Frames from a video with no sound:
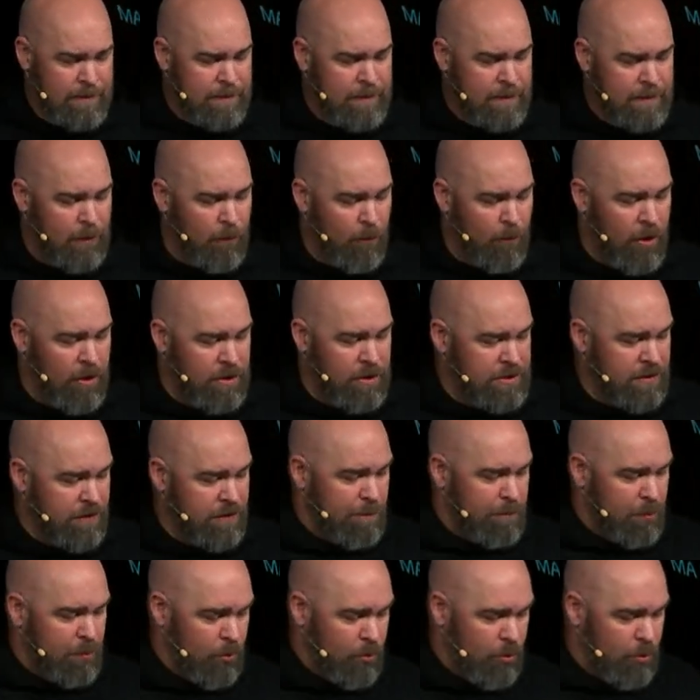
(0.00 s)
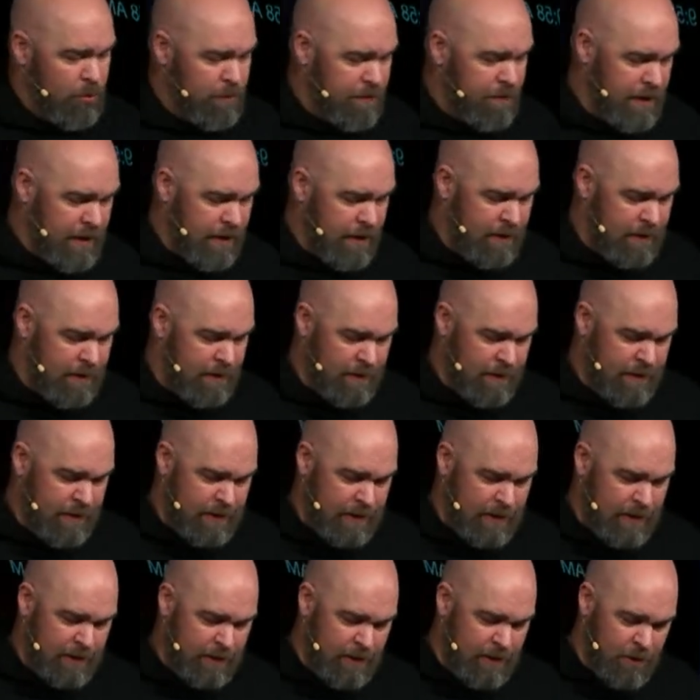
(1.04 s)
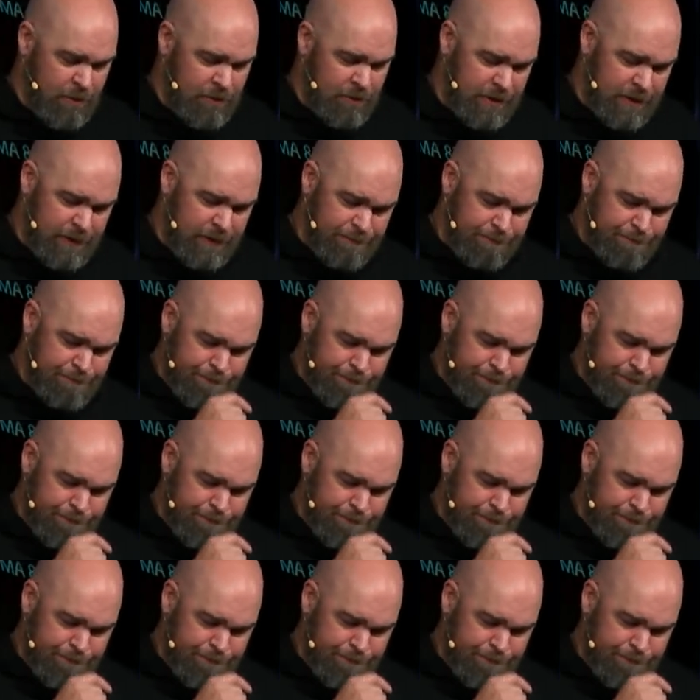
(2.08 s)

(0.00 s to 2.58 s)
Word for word: In the words of the Peruvian theologian,